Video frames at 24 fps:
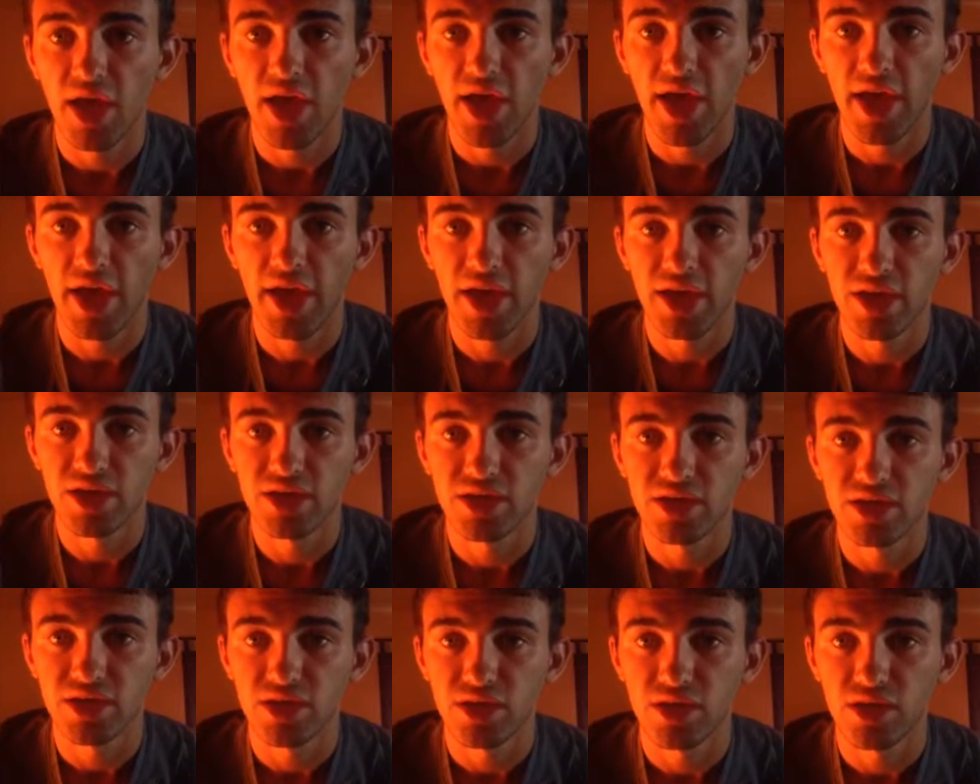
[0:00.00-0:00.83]

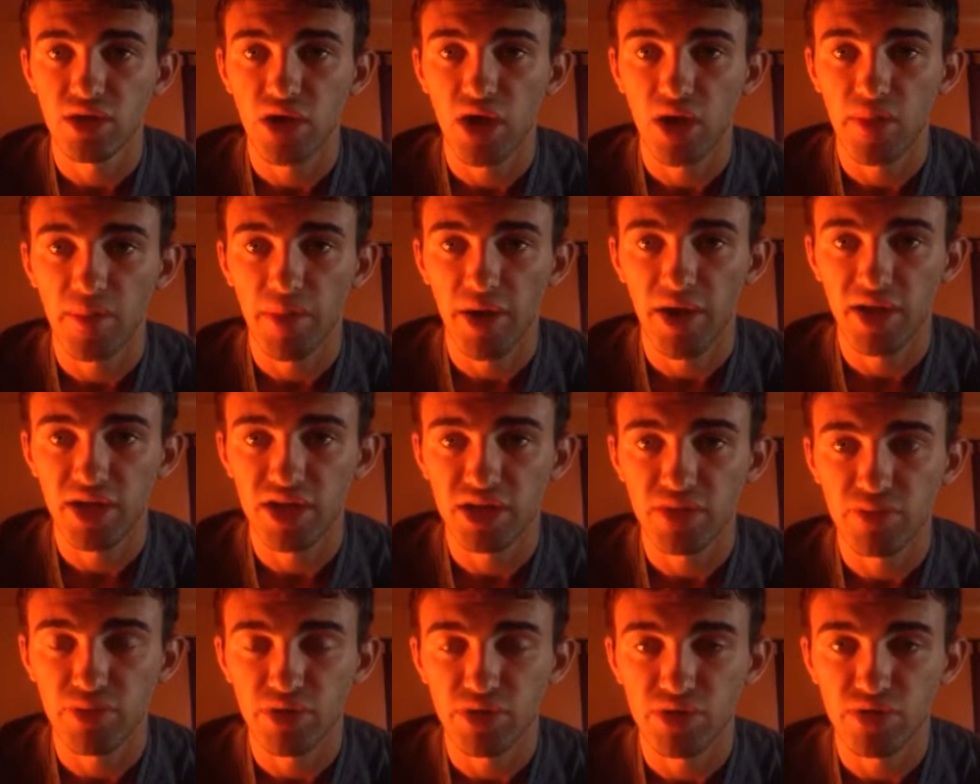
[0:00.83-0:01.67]
and our
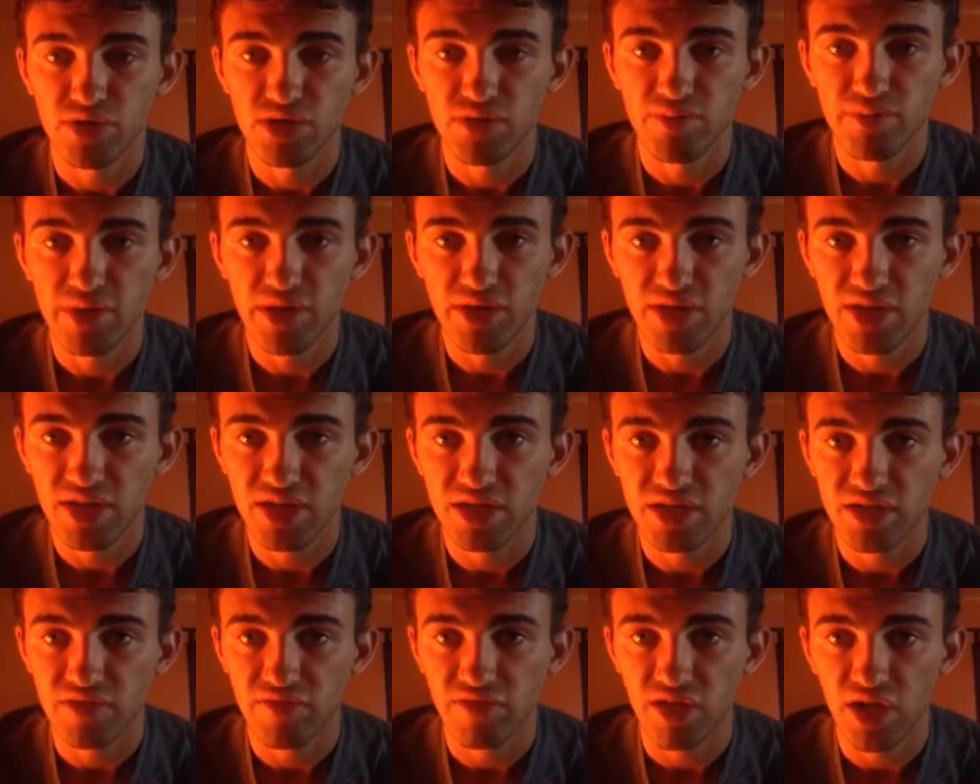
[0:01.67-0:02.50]
bodies produce
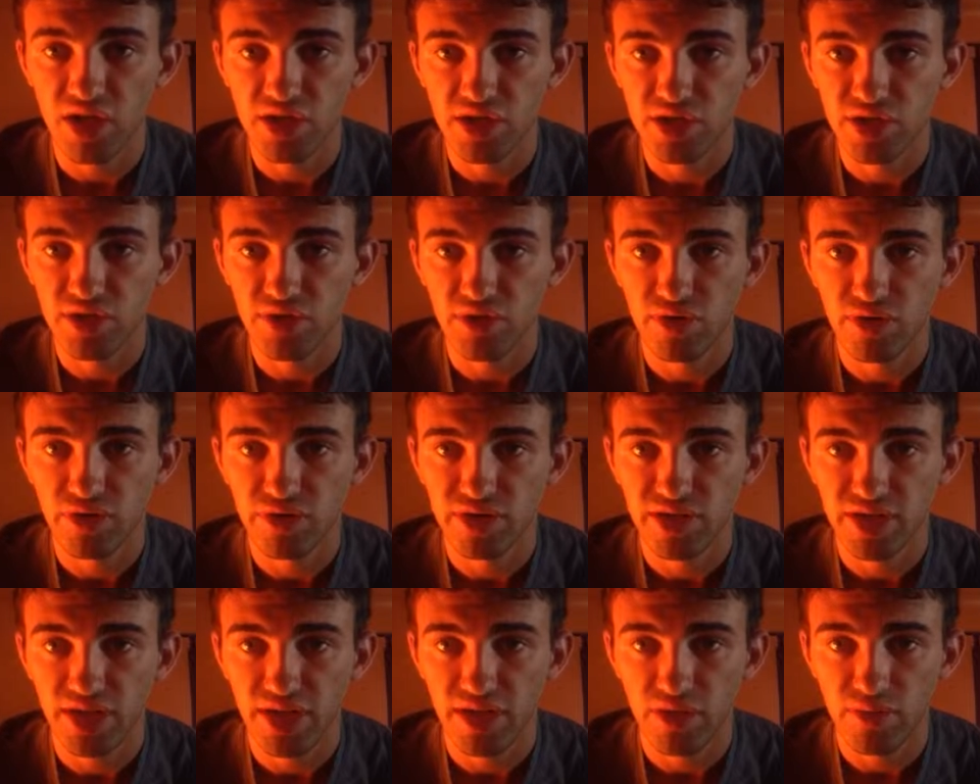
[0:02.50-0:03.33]
millions of longitudinal
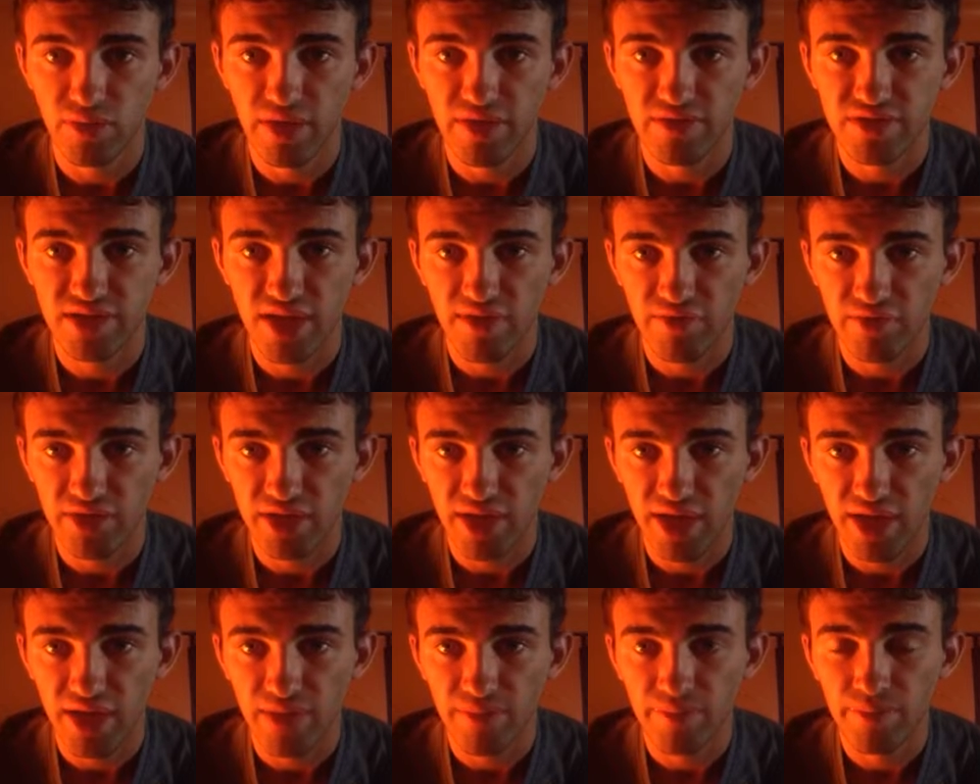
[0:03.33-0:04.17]
scalar waves every
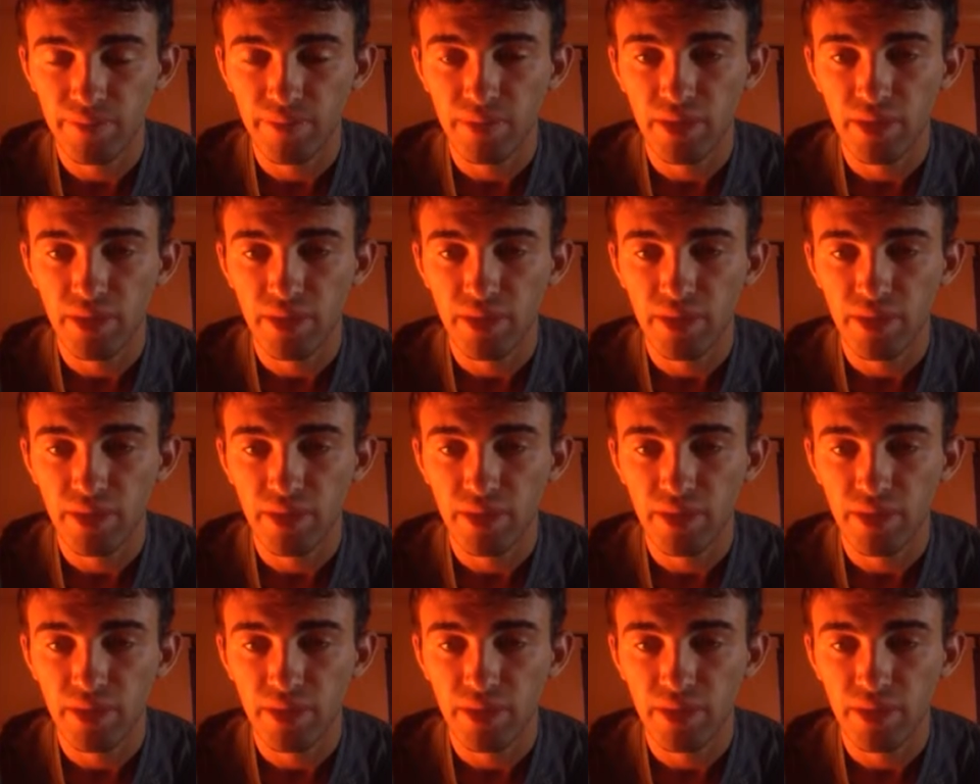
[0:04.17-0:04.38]
day.